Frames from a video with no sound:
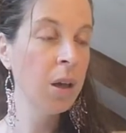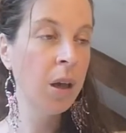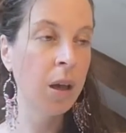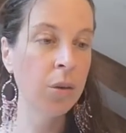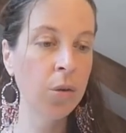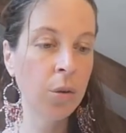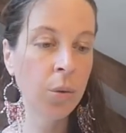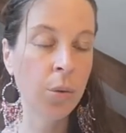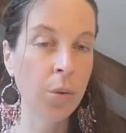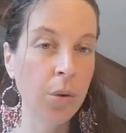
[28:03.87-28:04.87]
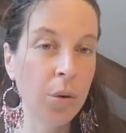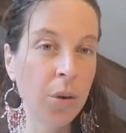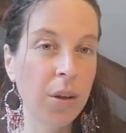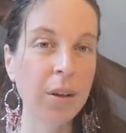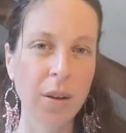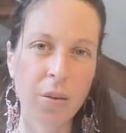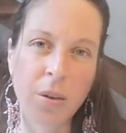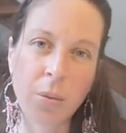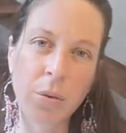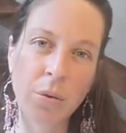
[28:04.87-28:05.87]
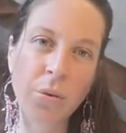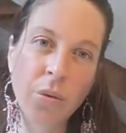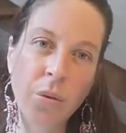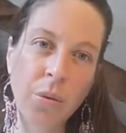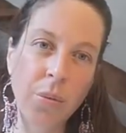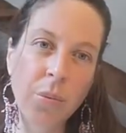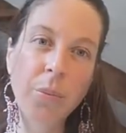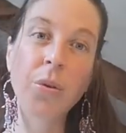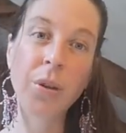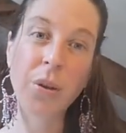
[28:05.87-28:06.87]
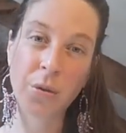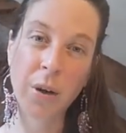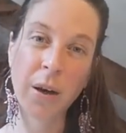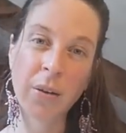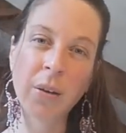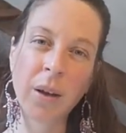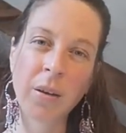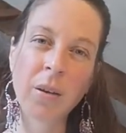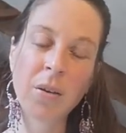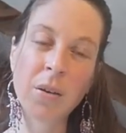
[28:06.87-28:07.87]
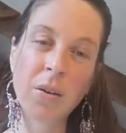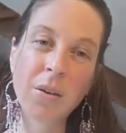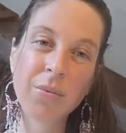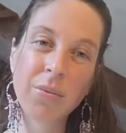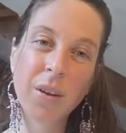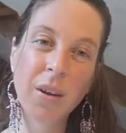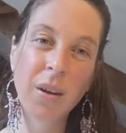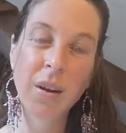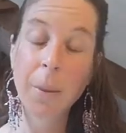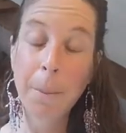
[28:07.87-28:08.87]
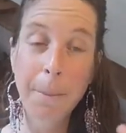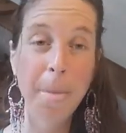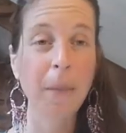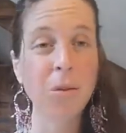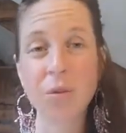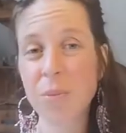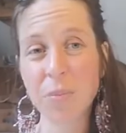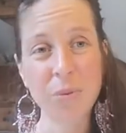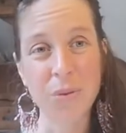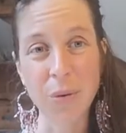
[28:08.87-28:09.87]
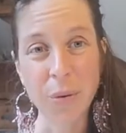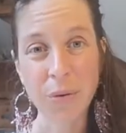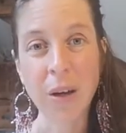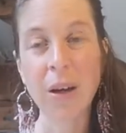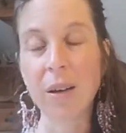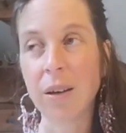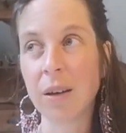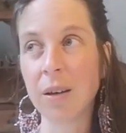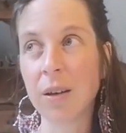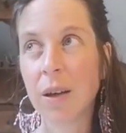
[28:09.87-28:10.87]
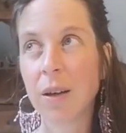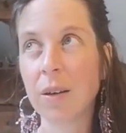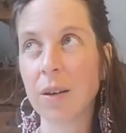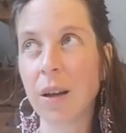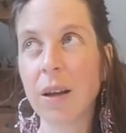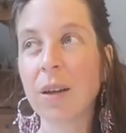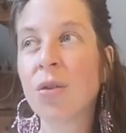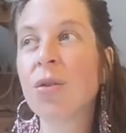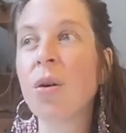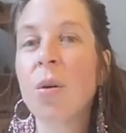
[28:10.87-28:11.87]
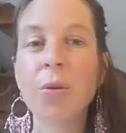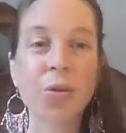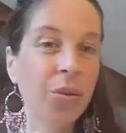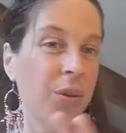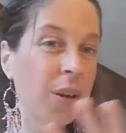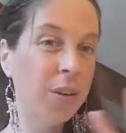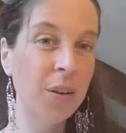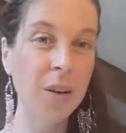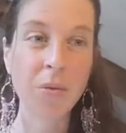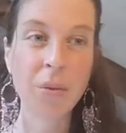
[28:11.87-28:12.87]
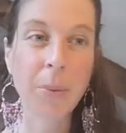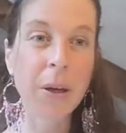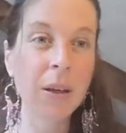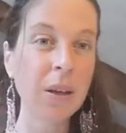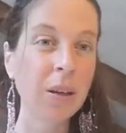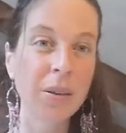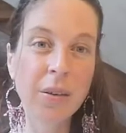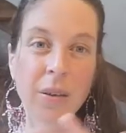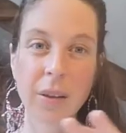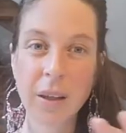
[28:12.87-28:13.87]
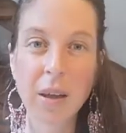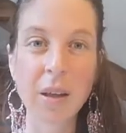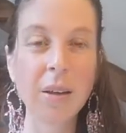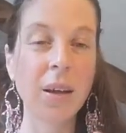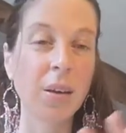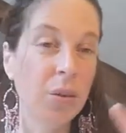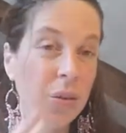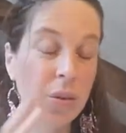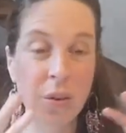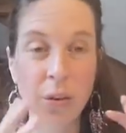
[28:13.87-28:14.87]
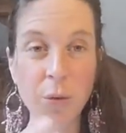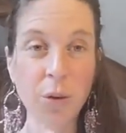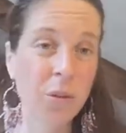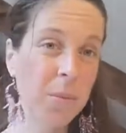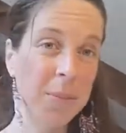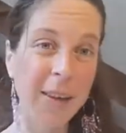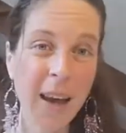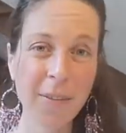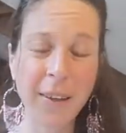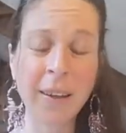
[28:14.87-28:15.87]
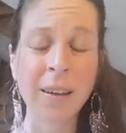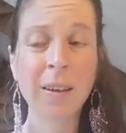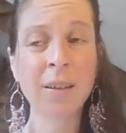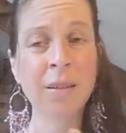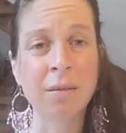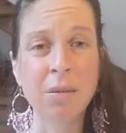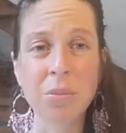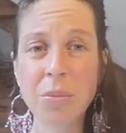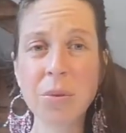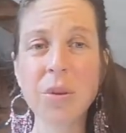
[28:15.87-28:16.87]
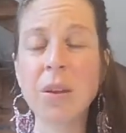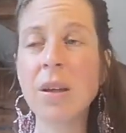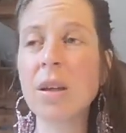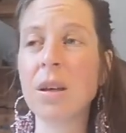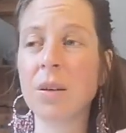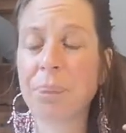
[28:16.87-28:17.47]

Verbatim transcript: And so there was no money stress, and this is it just makes me so sad that that there's so much goodness in everybody and then the, the situation maybe having kids and money and